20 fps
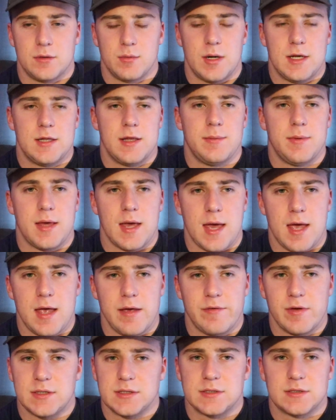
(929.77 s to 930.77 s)
the way they
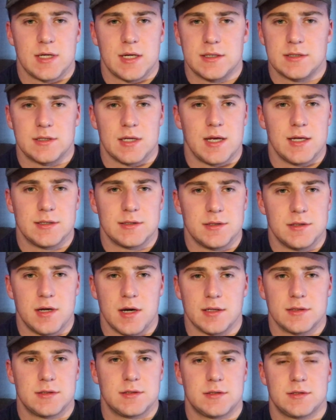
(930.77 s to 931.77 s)
behave, it's
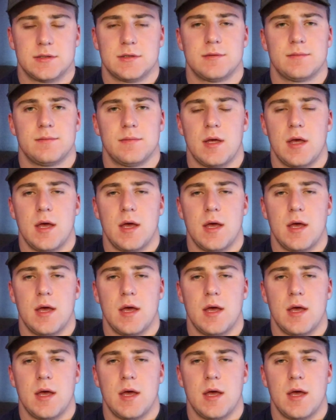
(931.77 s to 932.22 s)
nuts.